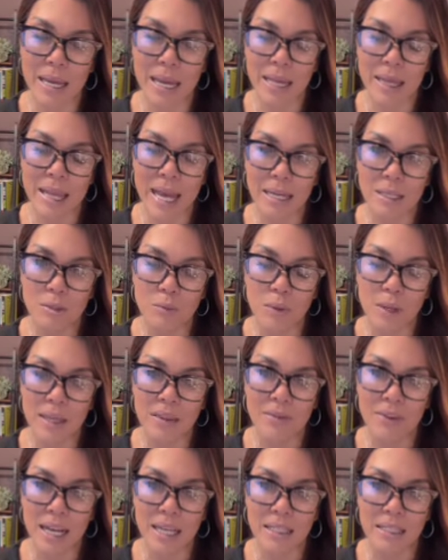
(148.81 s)
and that's when the
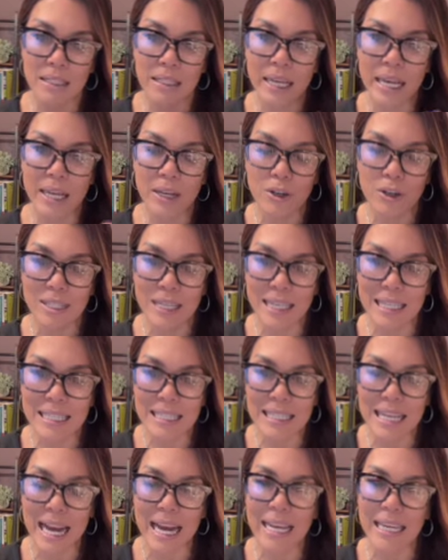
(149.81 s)
vacillators'
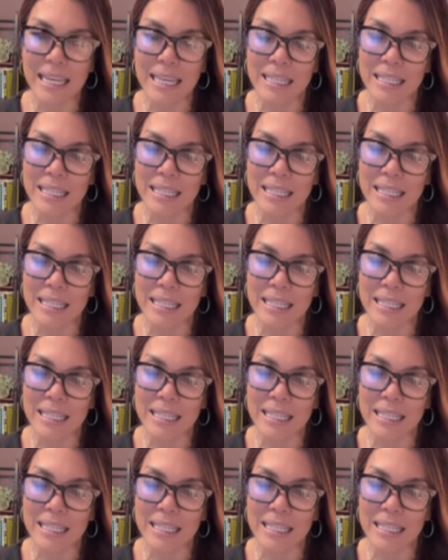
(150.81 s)
anxiety